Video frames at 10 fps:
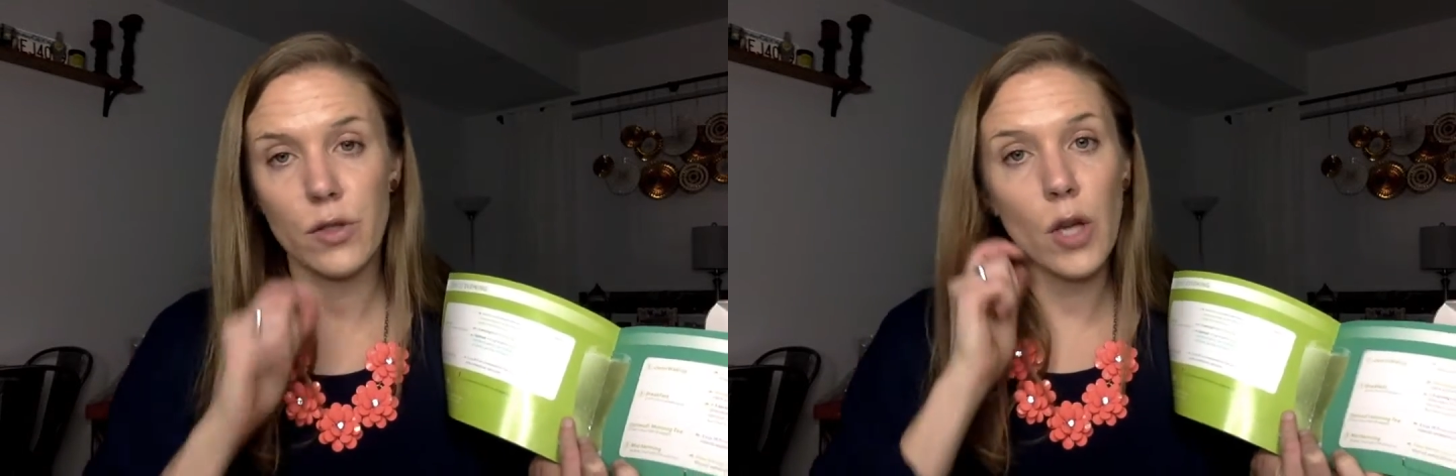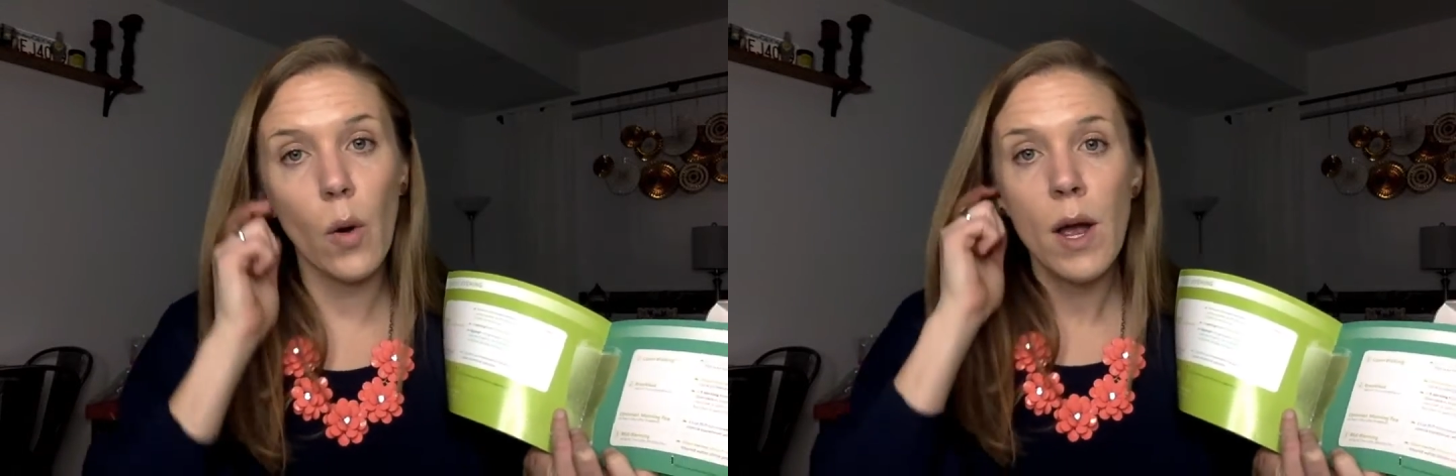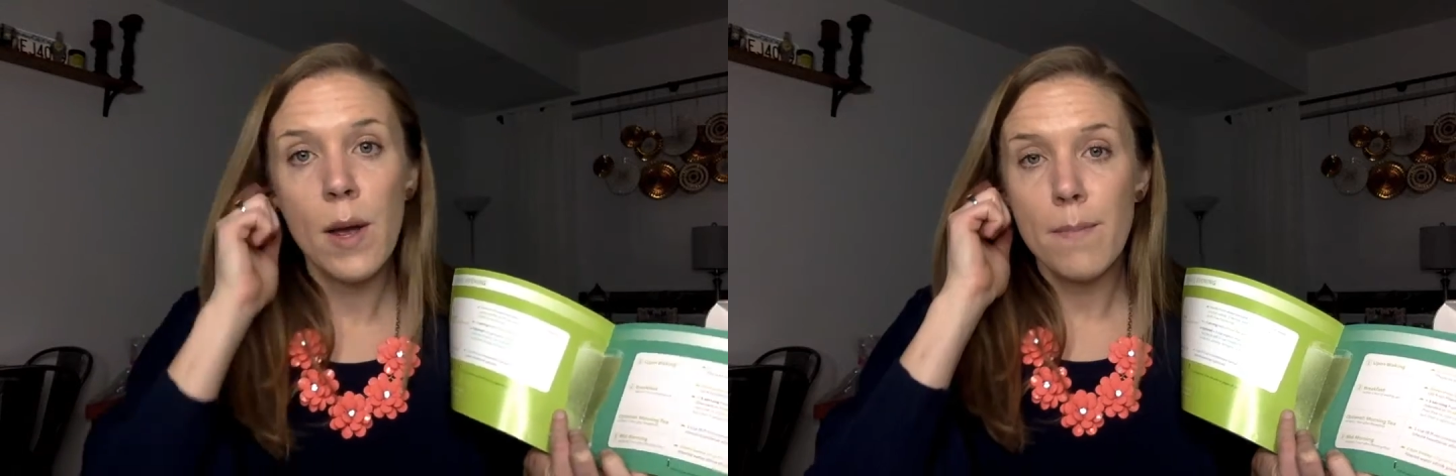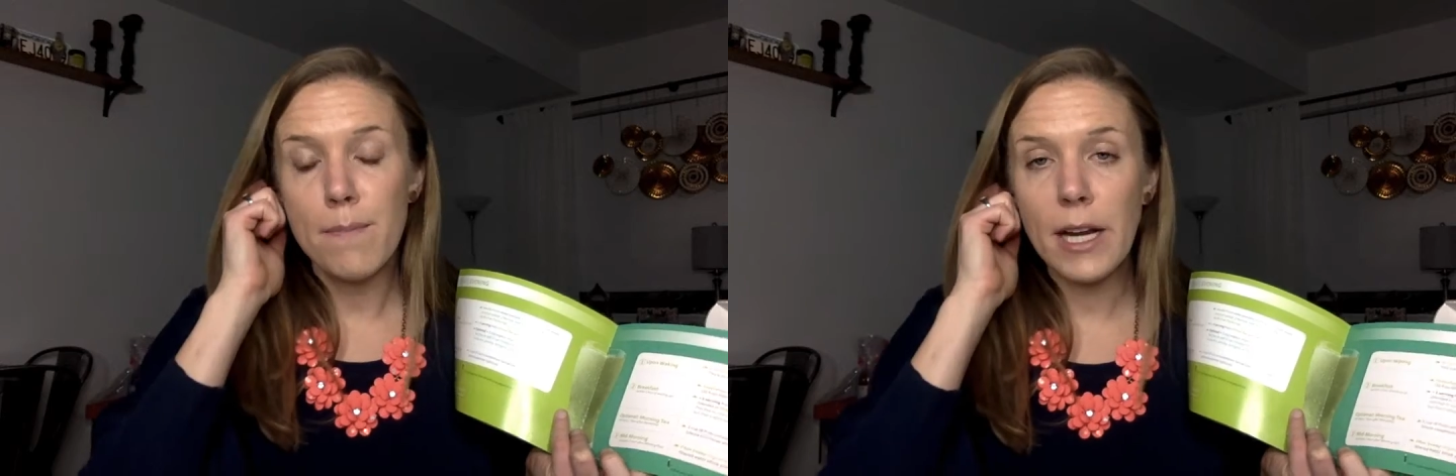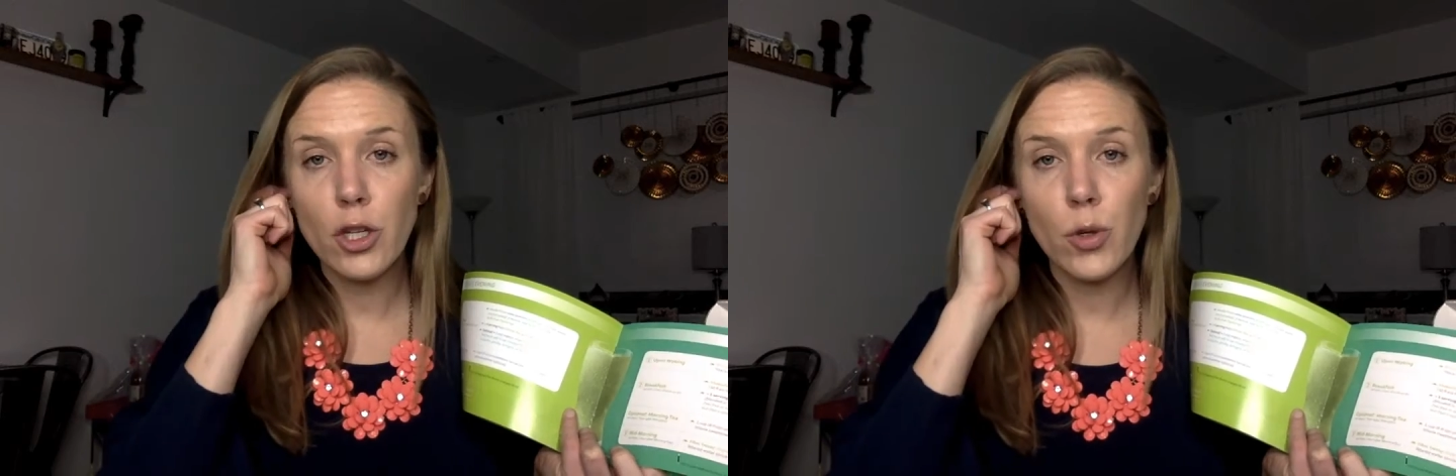So
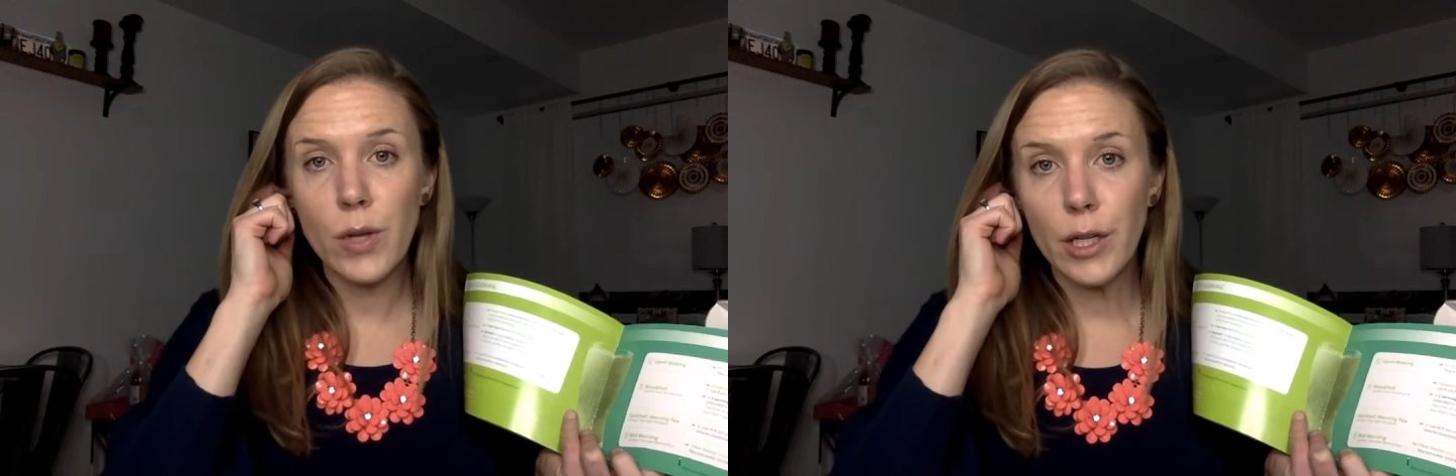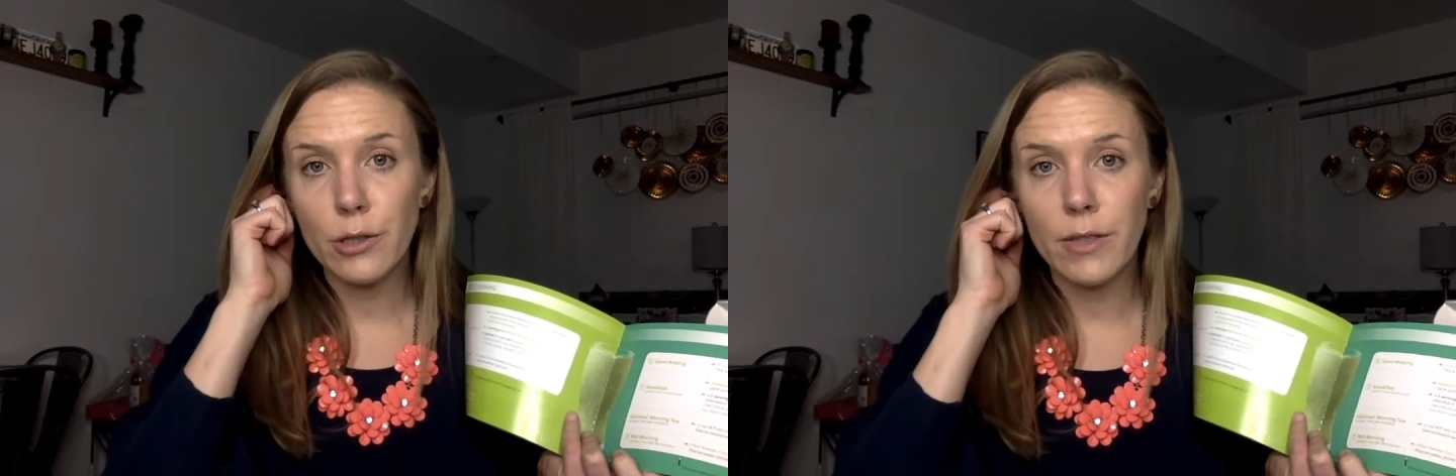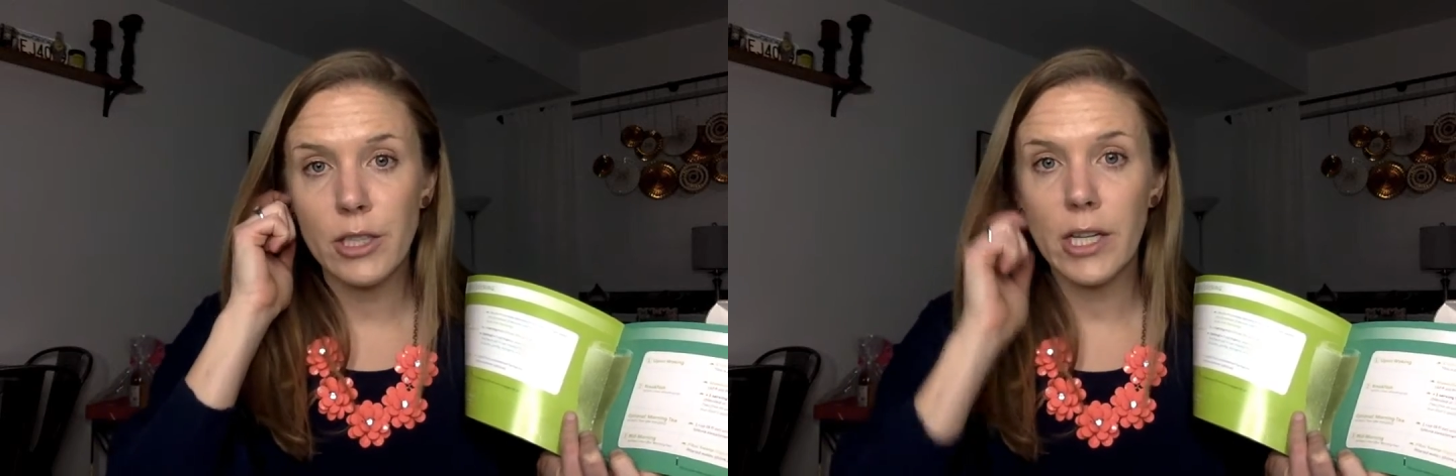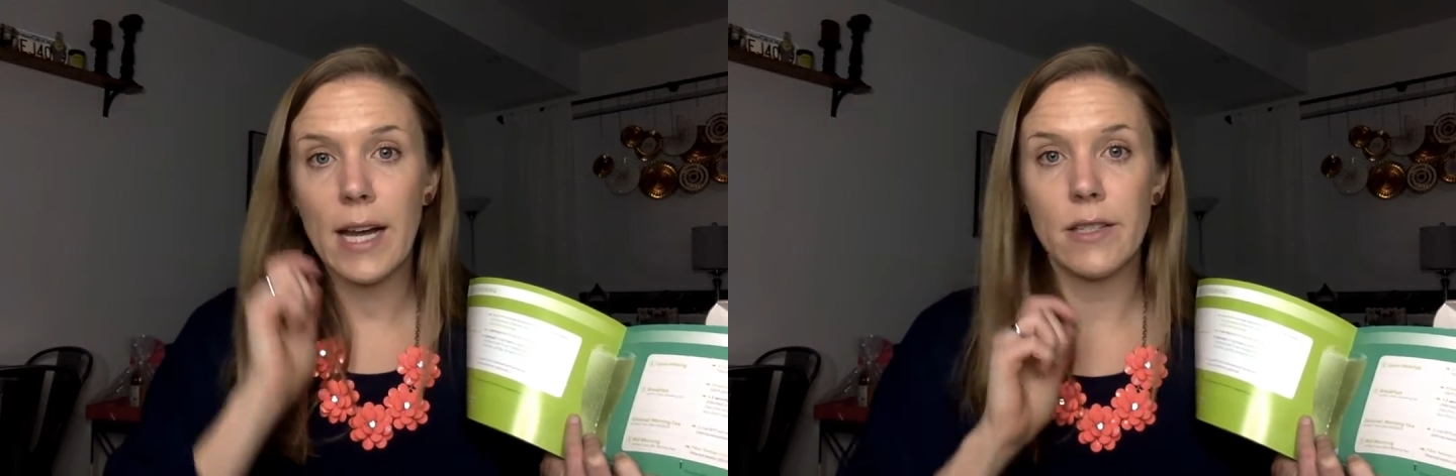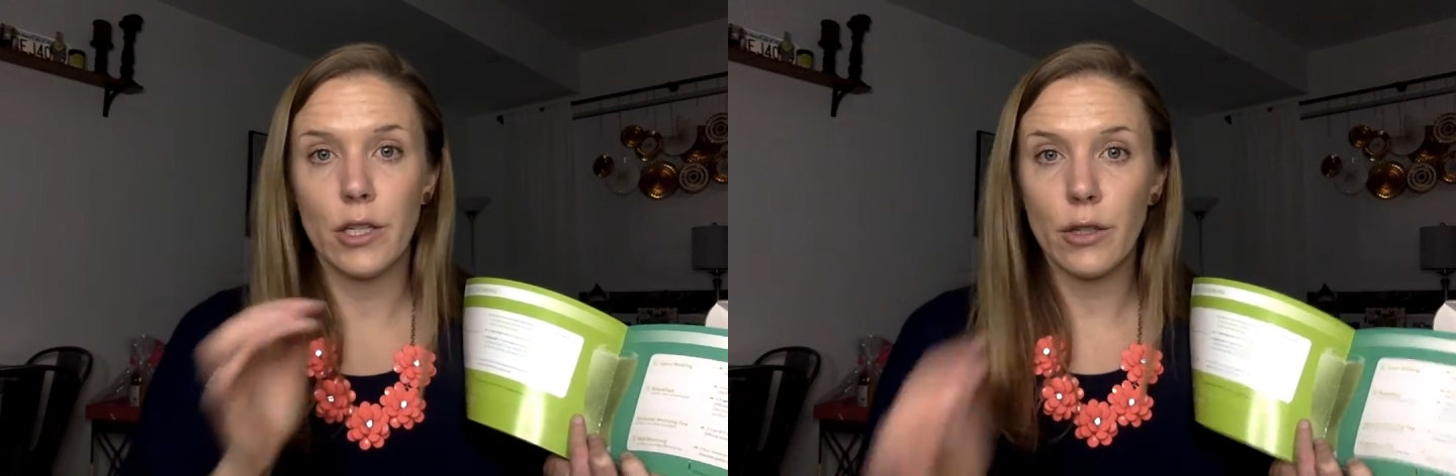make sure that you're reaching
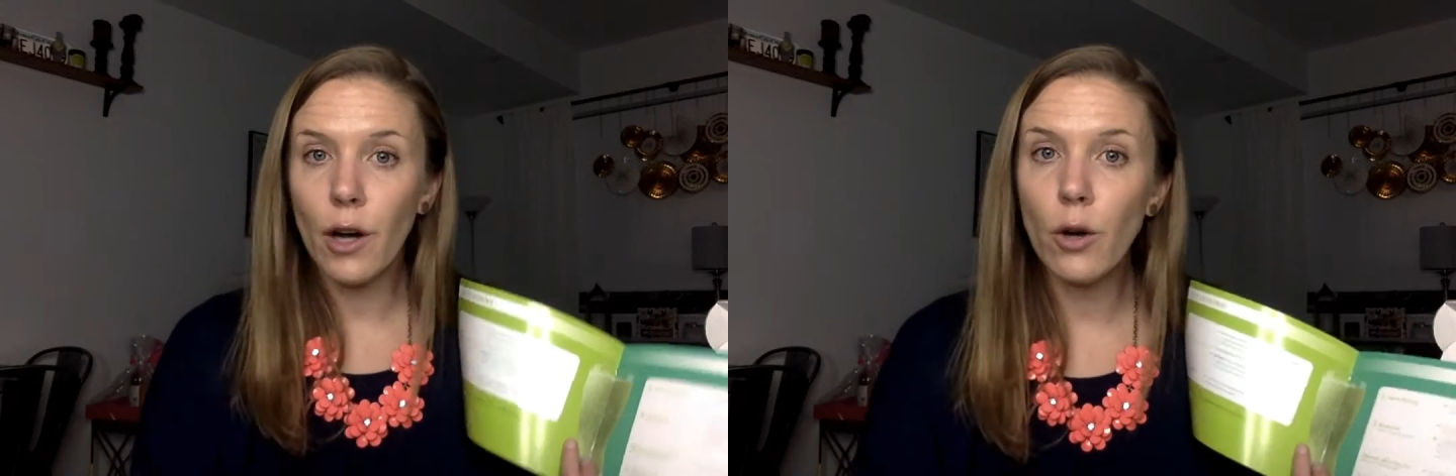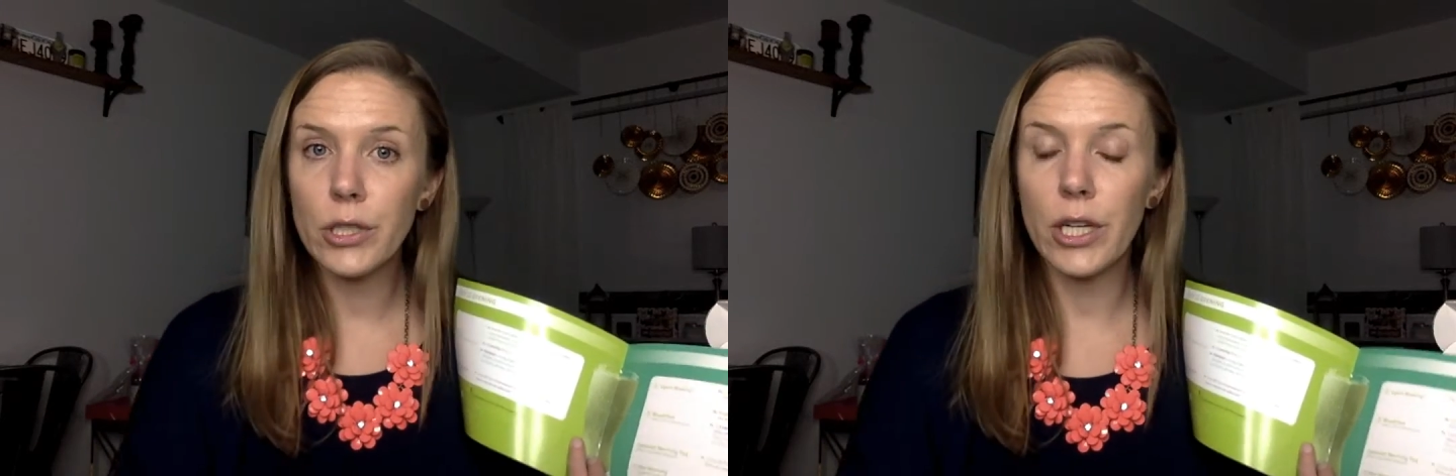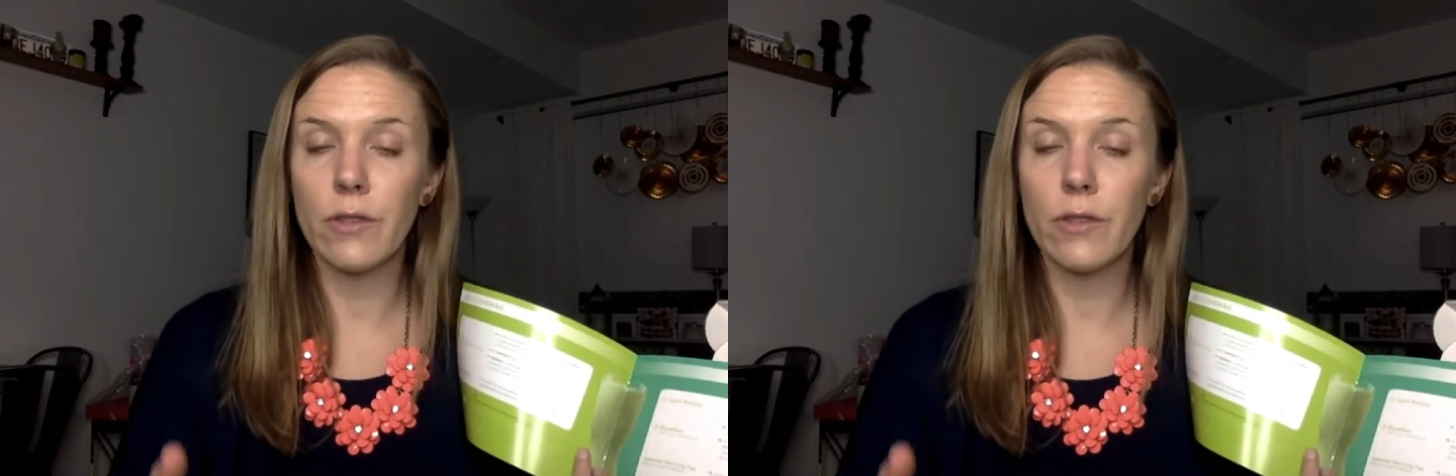out to your coach